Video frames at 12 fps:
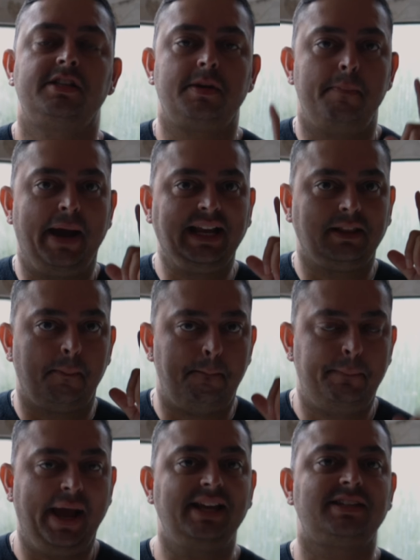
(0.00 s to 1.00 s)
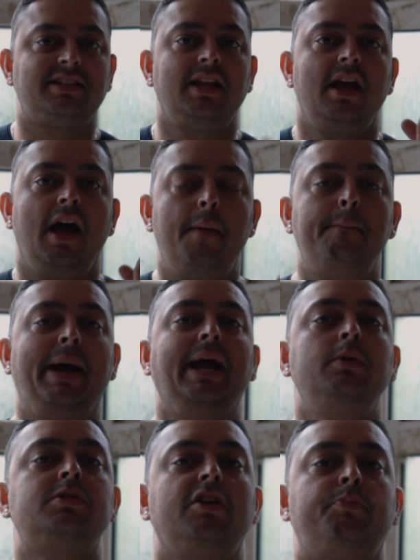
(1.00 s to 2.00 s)
to make the best
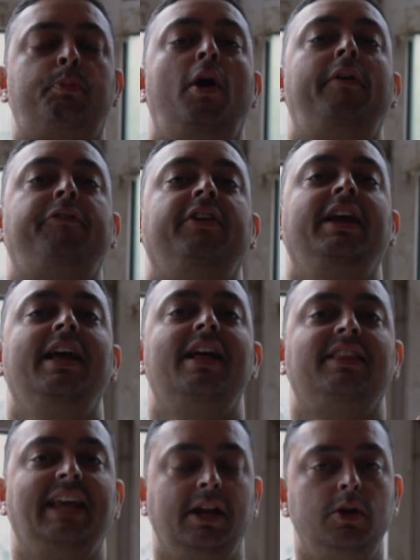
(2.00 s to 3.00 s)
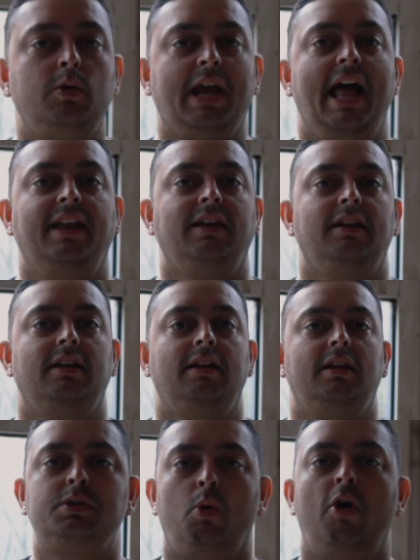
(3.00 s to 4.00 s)
amount of profit that you can. That
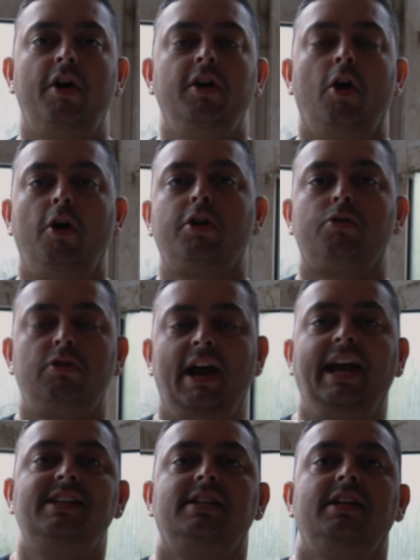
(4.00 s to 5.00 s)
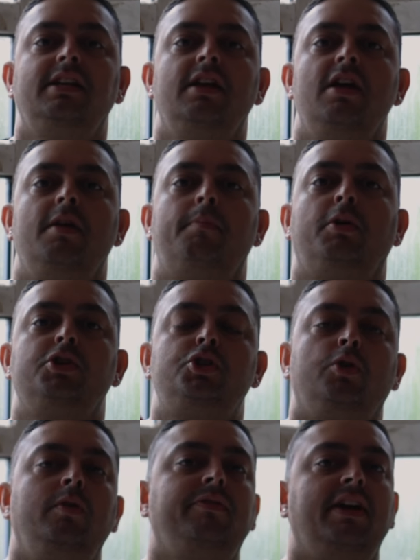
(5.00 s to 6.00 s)
is why I created my
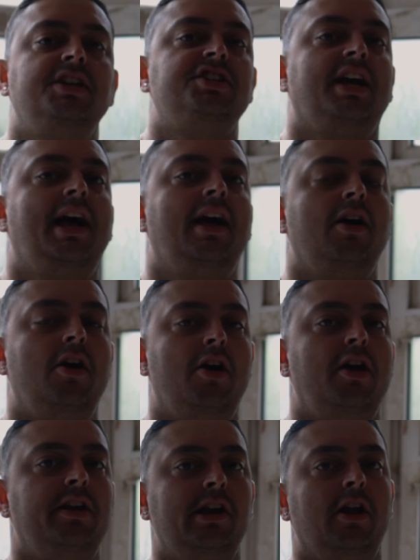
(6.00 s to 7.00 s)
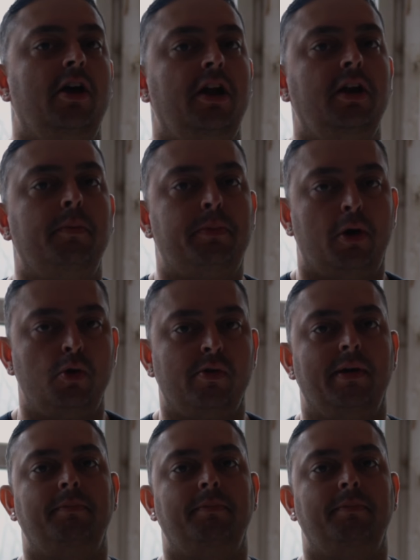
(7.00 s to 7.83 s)
joint venture Earn and Learn program.